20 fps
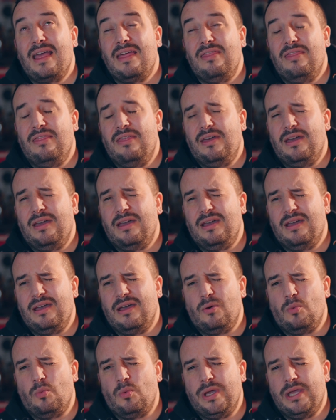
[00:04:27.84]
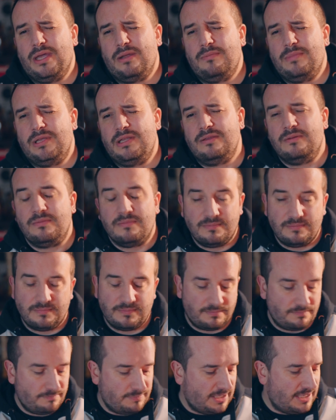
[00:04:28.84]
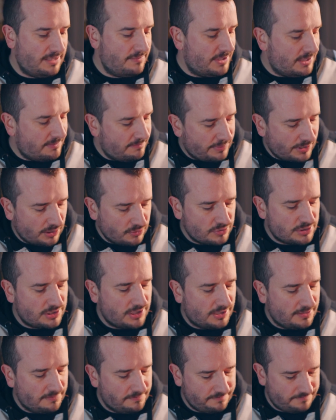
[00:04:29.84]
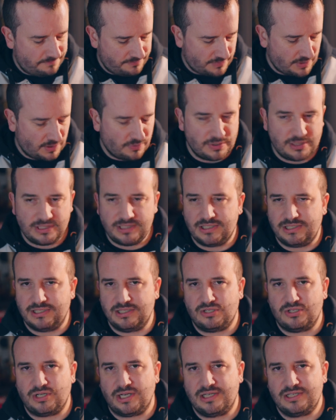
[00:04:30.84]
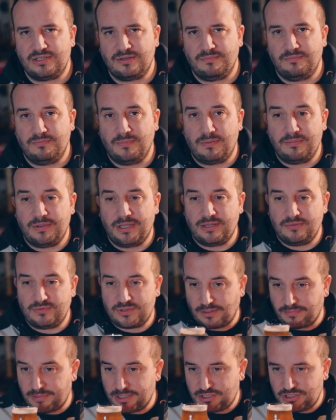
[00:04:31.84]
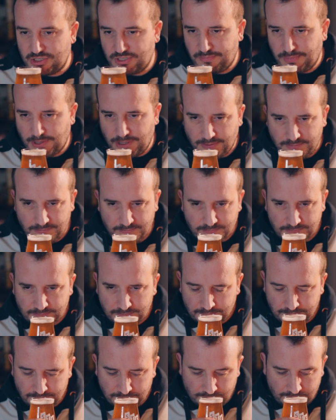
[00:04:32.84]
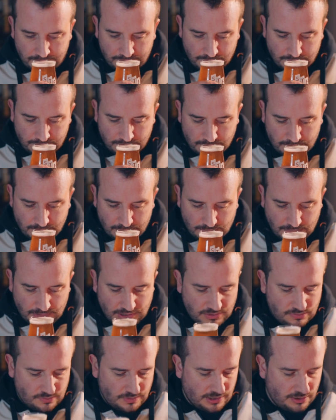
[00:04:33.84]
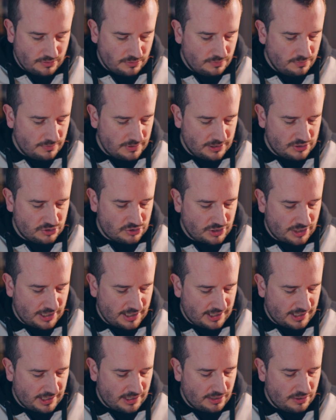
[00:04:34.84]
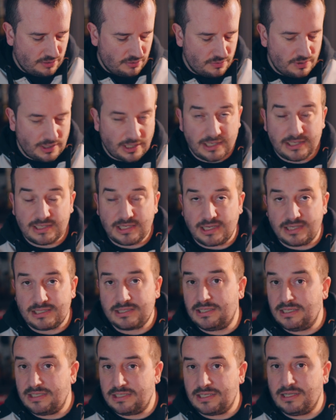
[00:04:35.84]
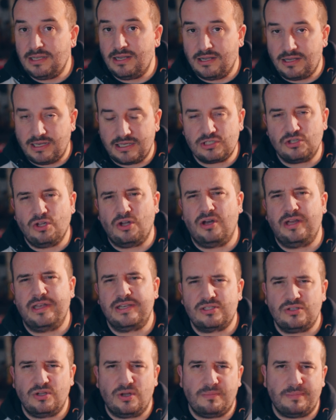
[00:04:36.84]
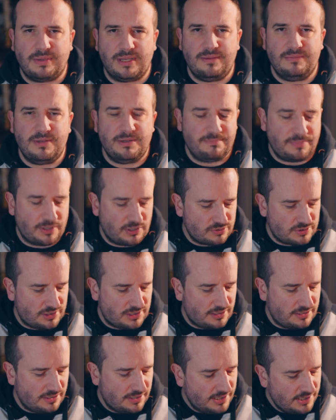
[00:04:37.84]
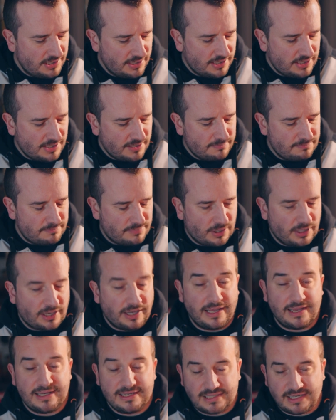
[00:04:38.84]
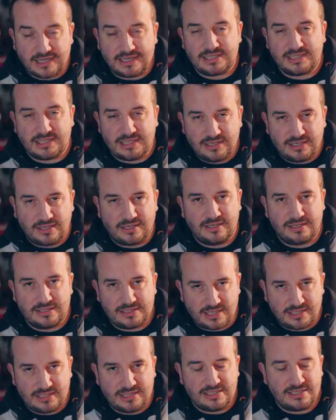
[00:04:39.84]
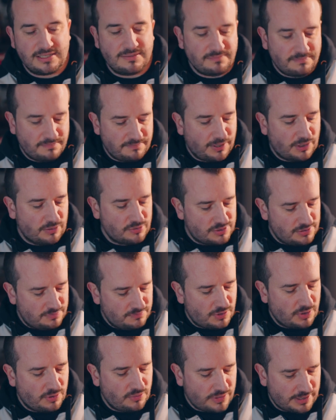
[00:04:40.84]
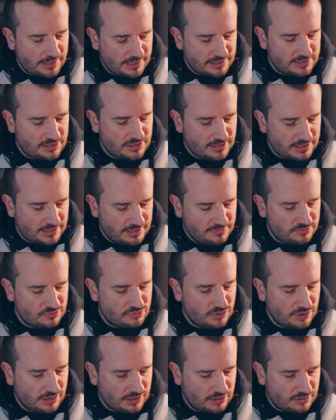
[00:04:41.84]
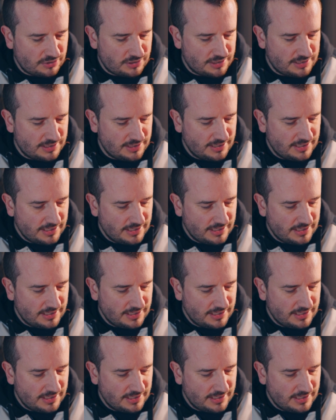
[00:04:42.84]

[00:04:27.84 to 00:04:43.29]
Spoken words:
the Bohemian Pilsner. I wanted to try something maybe that was a bit cheaper as well and try that out. And it's decent. It's not Bohemian Pilsner, but it's a decent Pilsen malt actually. It's really good.